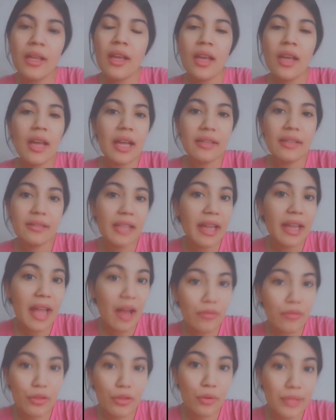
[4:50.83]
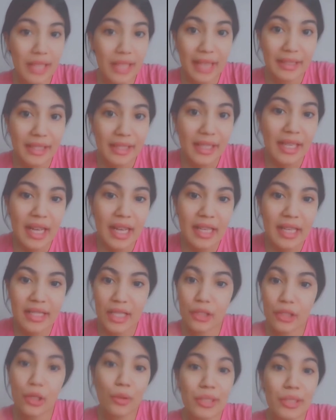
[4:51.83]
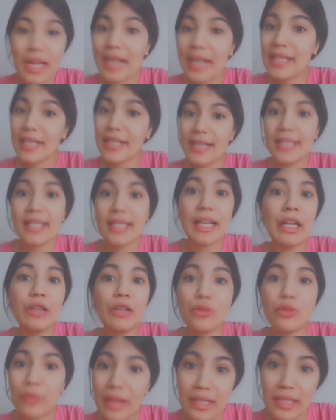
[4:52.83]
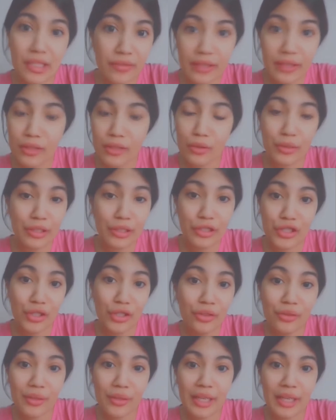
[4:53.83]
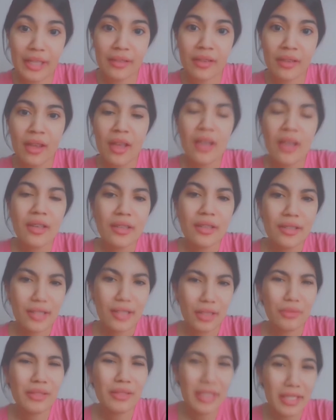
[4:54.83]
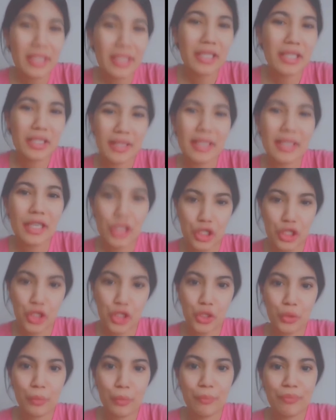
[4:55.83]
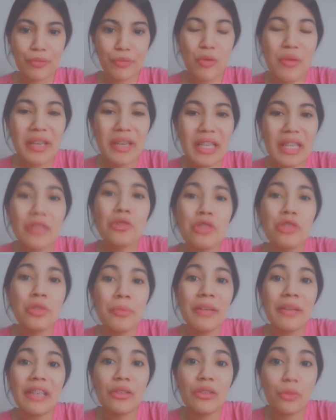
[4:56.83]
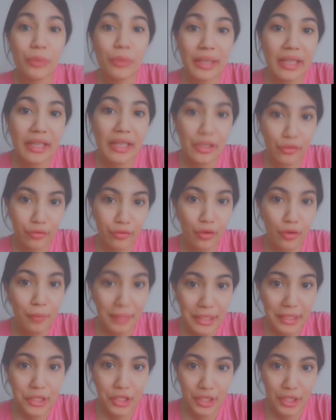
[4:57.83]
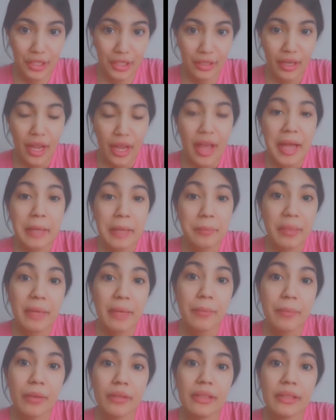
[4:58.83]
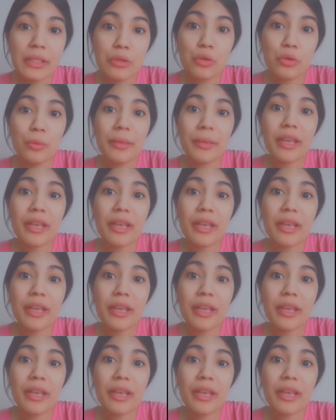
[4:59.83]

and they have those ideas, and those ideas are transferred to their children. So this is the issue. We need to spread real information, and people need to be